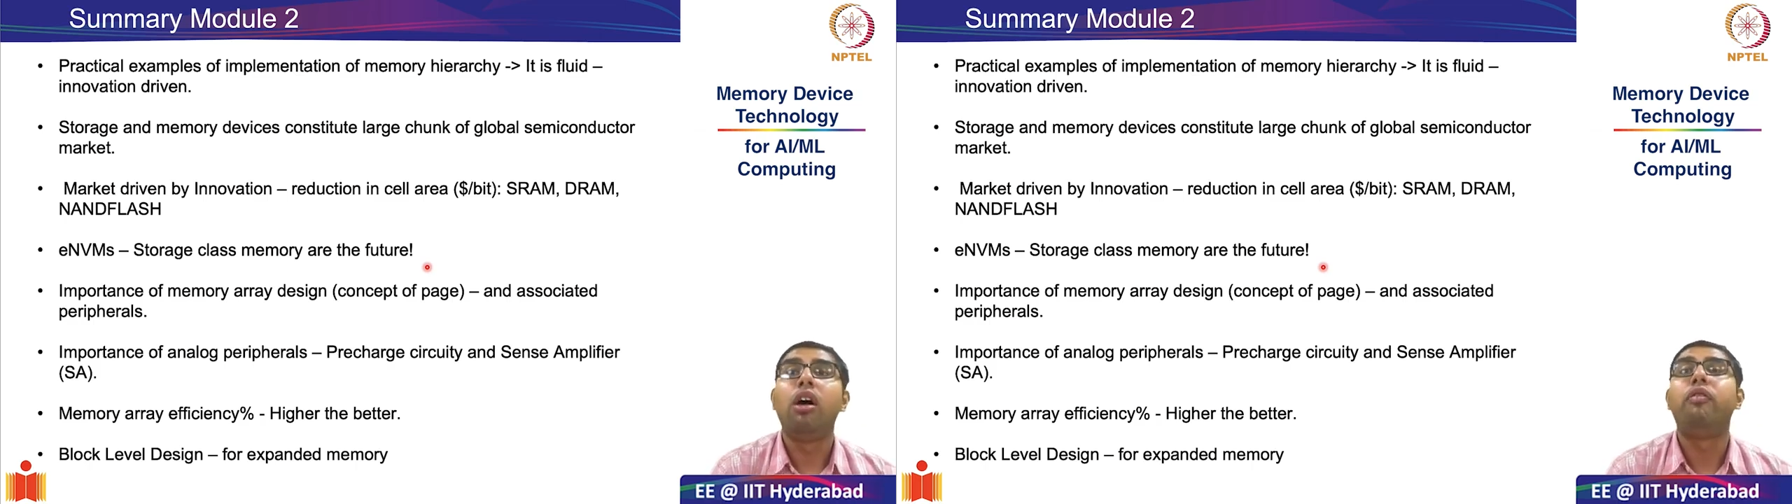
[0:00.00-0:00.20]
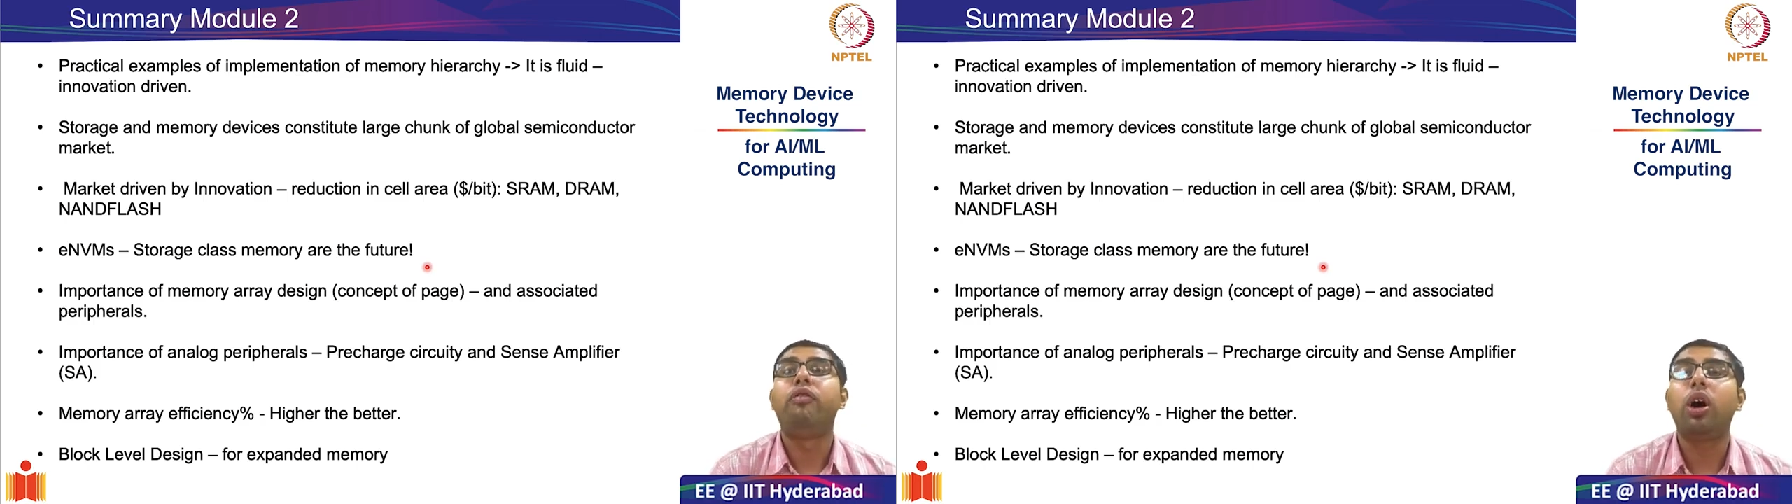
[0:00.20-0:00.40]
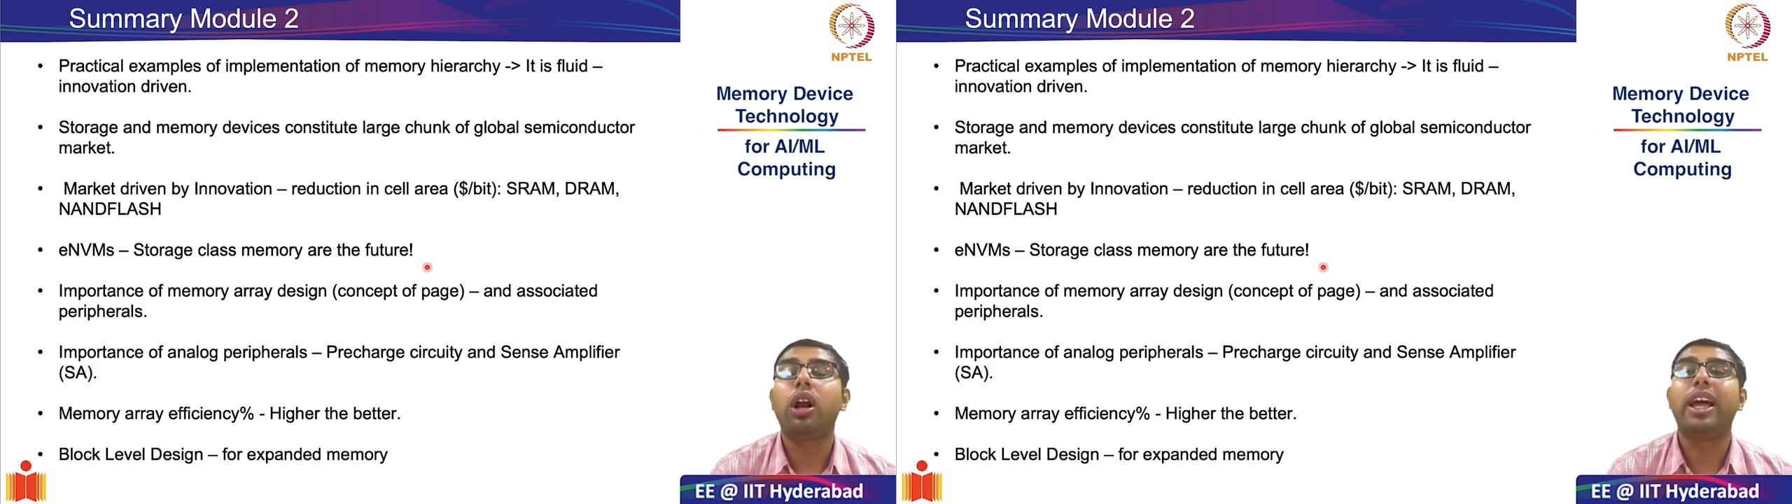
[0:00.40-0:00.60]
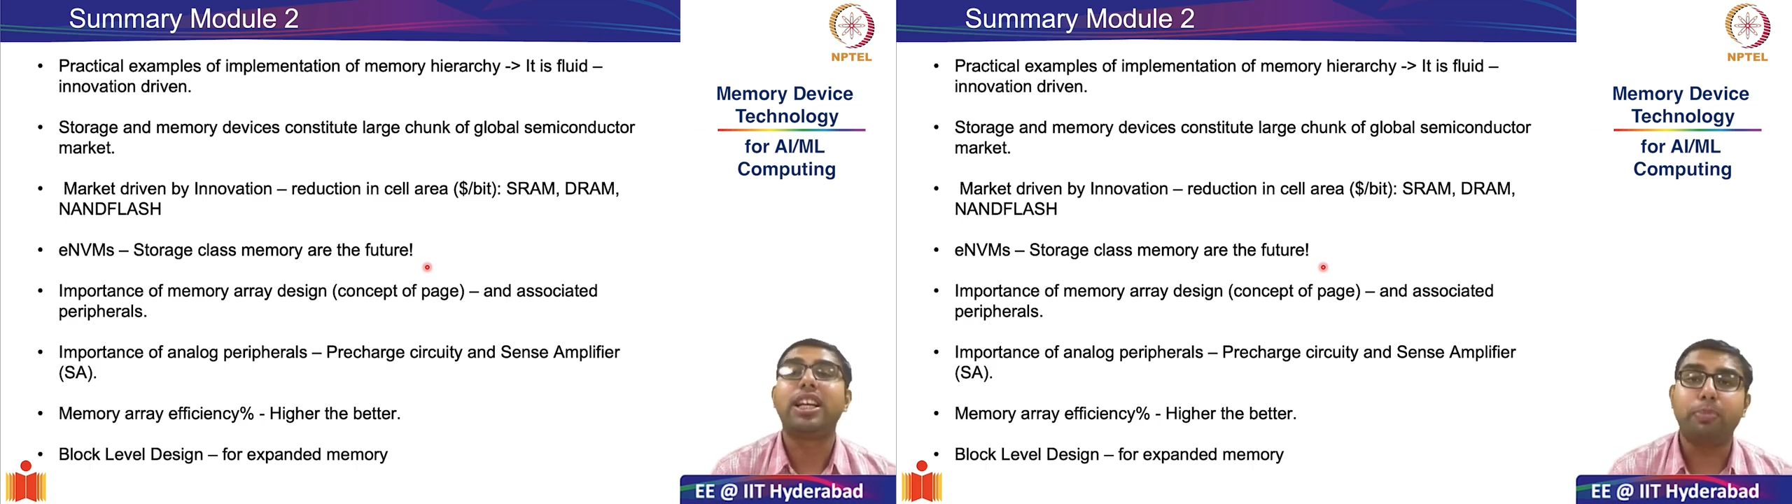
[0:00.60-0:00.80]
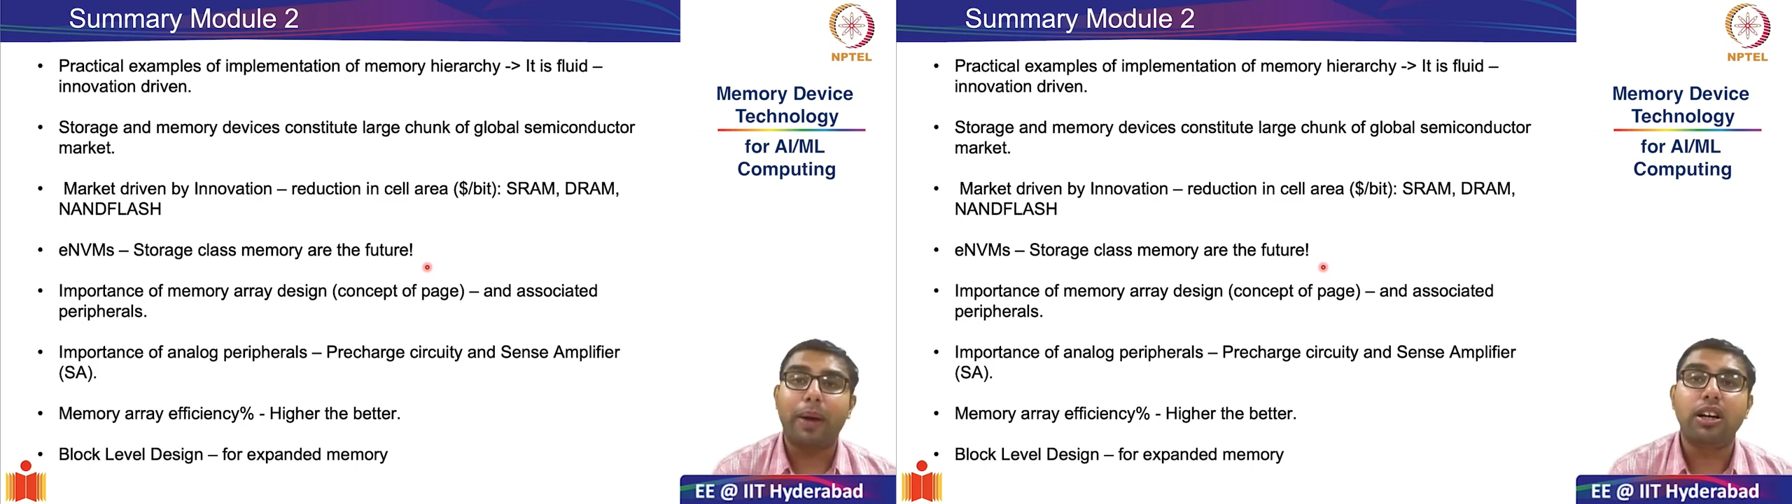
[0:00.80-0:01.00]
for
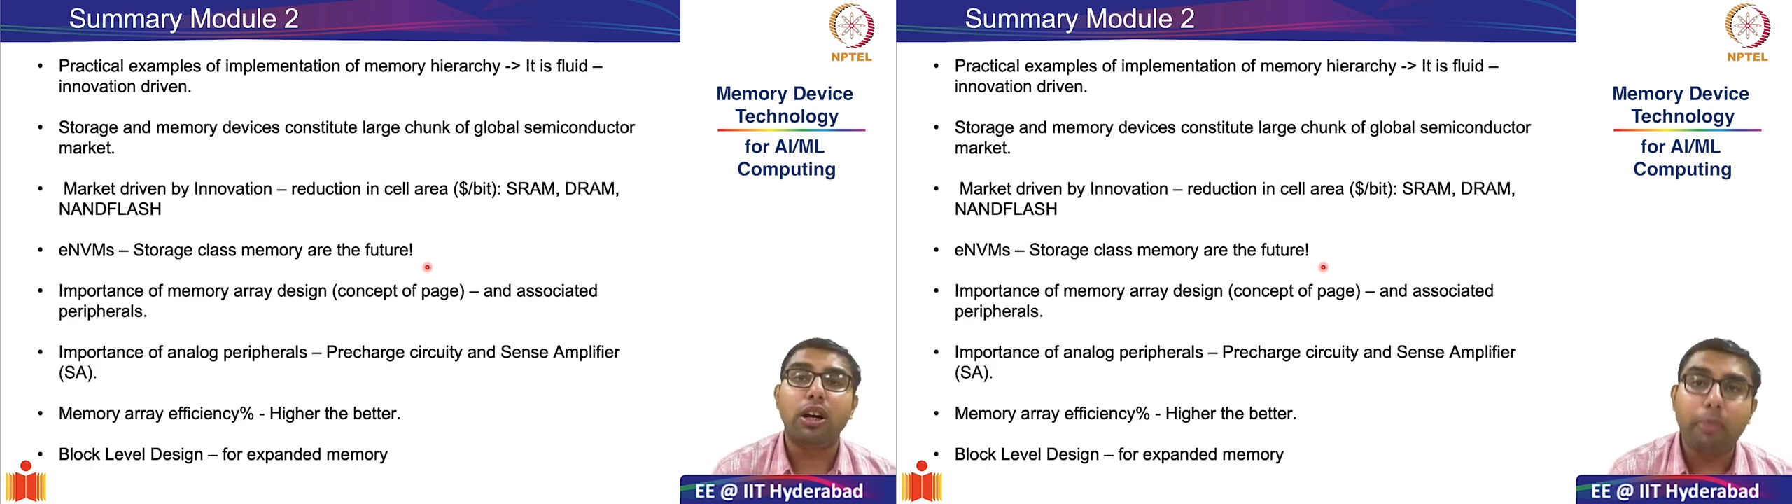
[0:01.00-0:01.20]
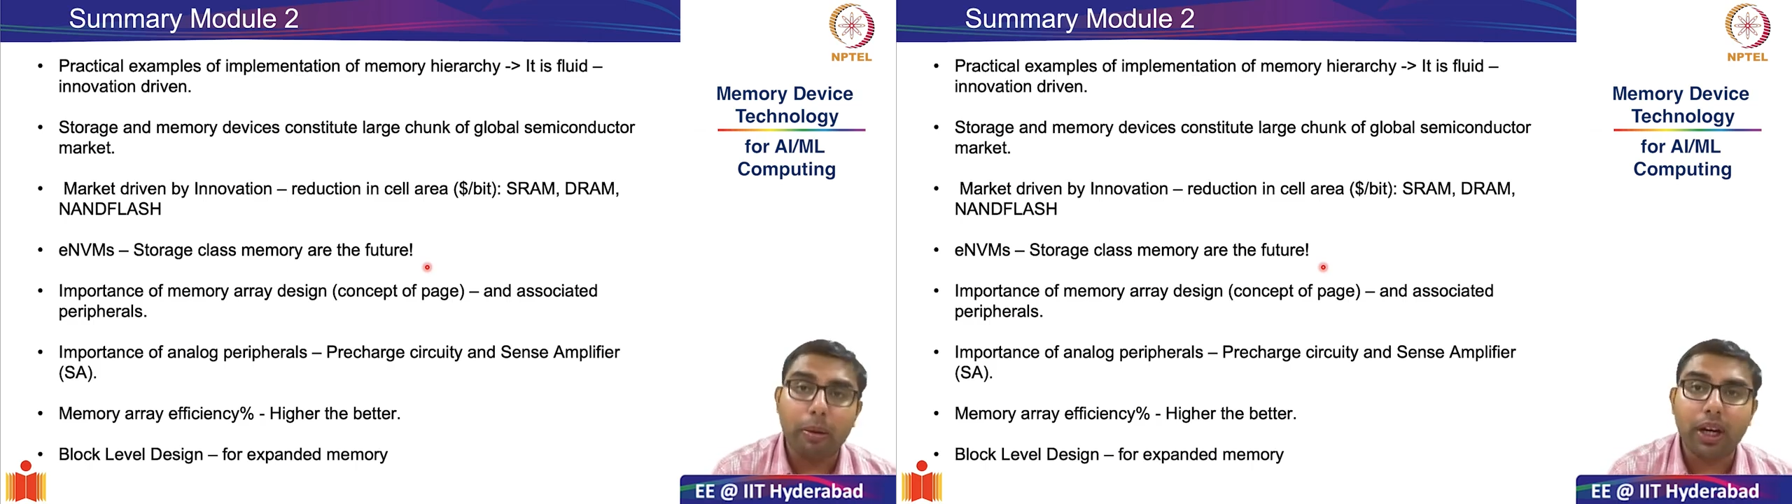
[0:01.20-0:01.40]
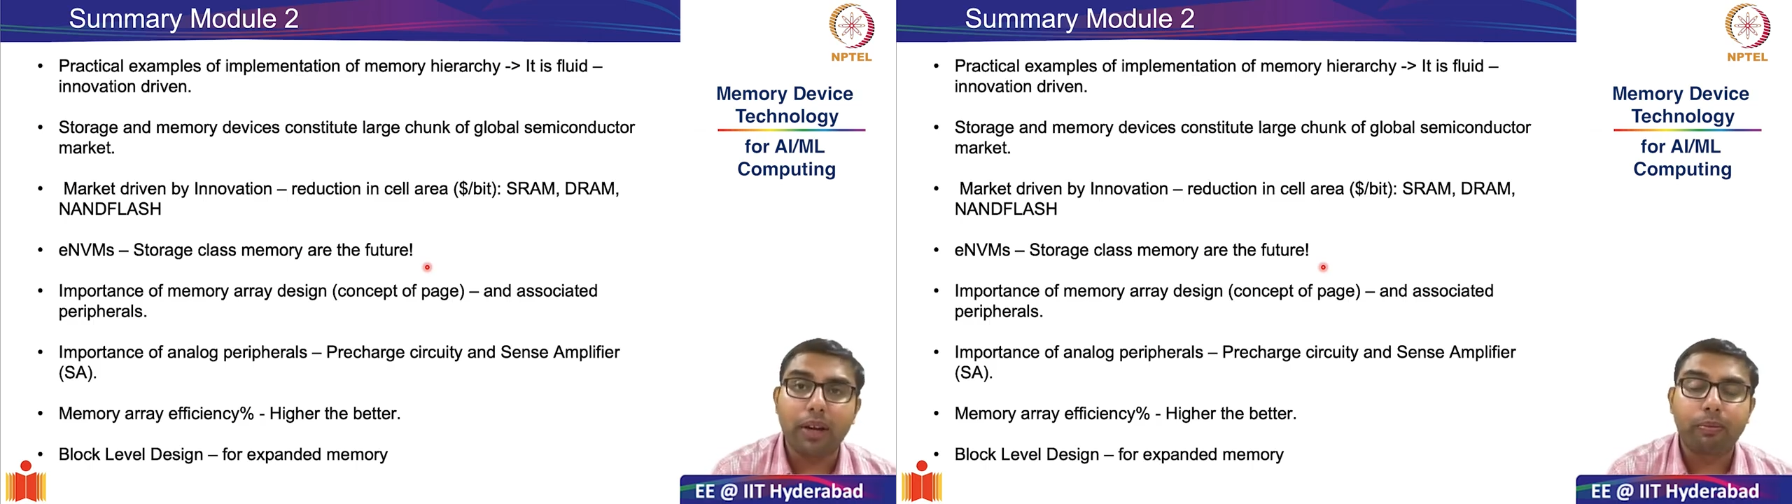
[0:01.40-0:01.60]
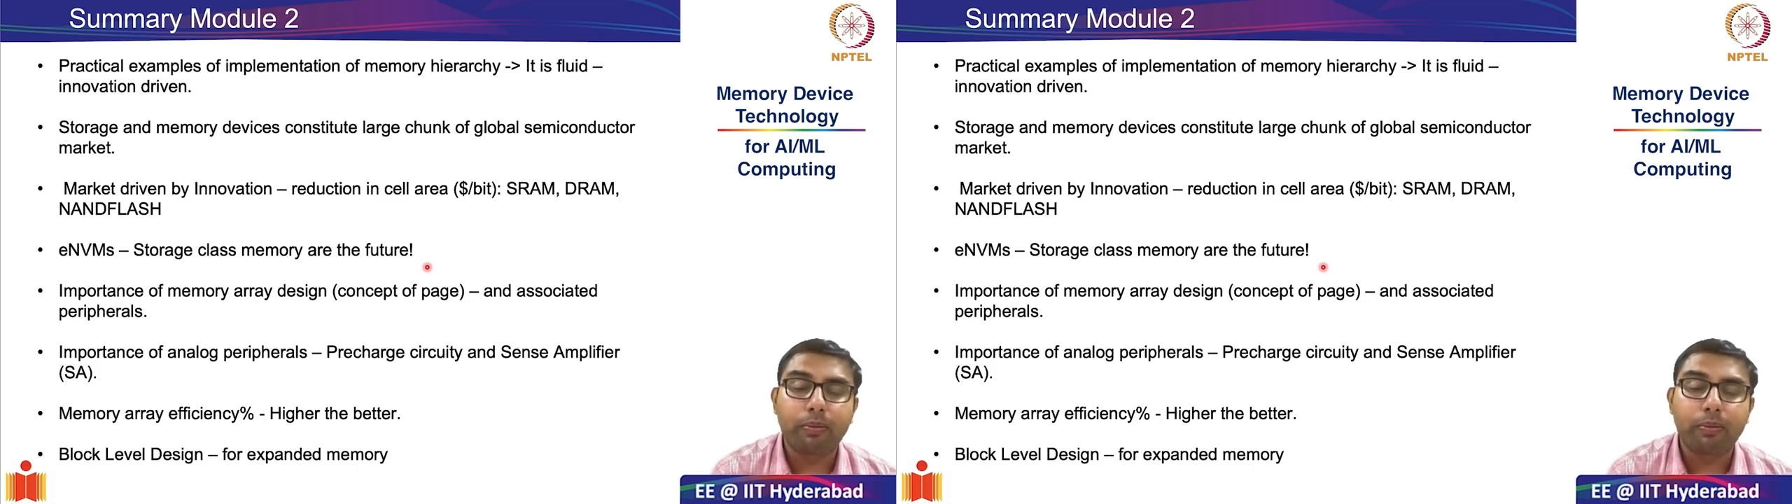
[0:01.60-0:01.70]
expanded memory.